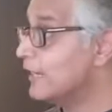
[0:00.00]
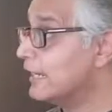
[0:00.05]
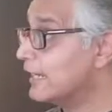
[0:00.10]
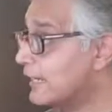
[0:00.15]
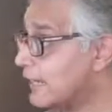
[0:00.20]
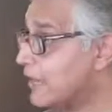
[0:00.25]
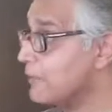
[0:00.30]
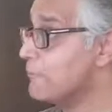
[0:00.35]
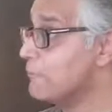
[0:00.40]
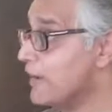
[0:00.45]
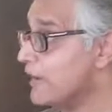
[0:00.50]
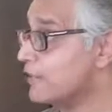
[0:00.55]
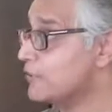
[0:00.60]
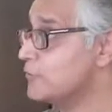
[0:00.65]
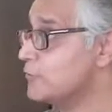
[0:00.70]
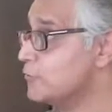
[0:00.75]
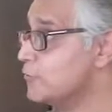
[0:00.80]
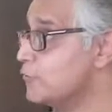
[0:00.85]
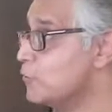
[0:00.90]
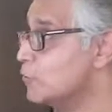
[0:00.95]
Came back
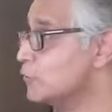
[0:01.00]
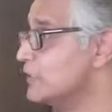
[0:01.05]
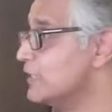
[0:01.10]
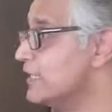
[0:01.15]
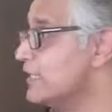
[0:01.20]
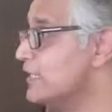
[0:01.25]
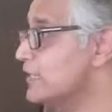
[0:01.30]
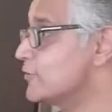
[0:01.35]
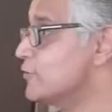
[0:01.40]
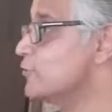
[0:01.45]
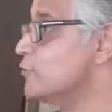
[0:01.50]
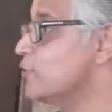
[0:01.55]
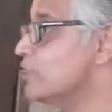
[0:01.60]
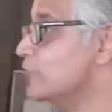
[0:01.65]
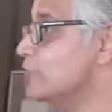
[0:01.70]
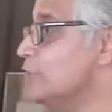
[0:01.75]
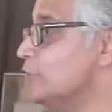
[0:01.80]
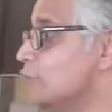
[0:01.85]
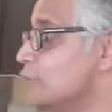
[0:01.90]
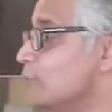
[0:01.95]
to North India to work
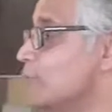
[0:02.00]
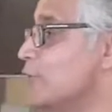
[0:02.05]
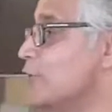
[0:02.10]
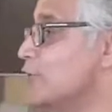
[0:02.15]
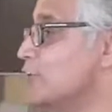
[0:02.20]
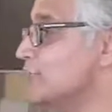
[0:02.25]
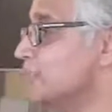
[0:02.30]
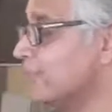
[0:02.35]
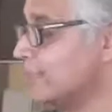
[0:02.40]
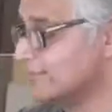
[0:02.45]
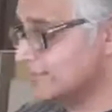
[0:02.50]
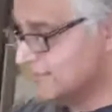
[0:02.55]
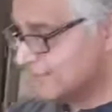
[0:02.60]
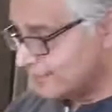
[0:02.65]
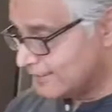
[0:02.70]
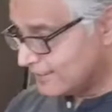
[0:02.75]
with Oberoi Hotels.